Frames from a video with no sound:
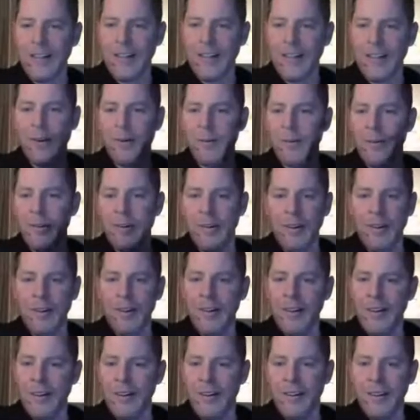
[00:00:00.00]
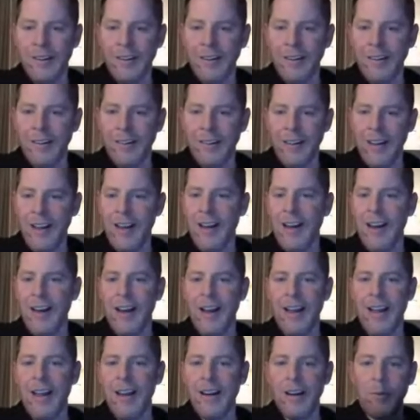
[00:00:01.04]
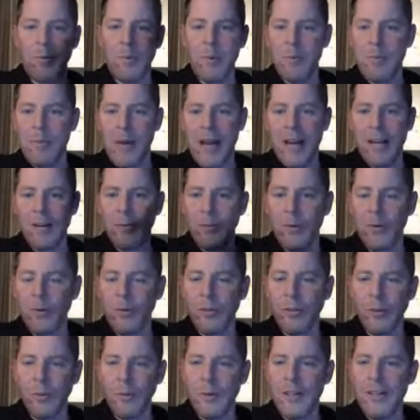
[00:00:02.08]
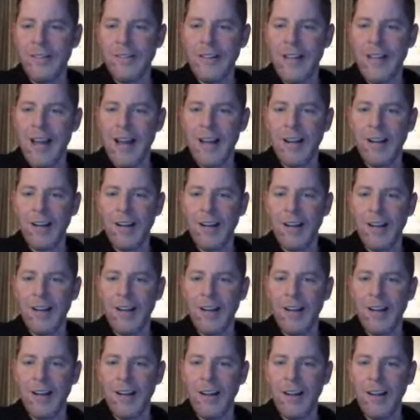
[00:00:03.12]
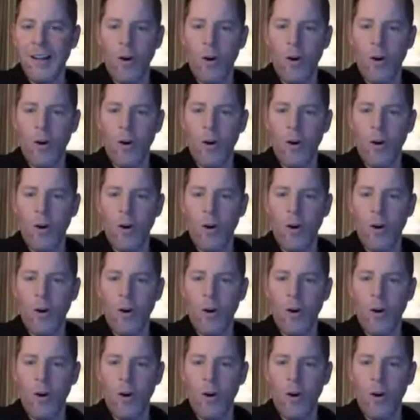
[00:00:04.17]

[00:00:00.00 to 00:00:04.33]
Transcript: in Baton. Yeah, I end up in Baton Rouge, Louisiana, and then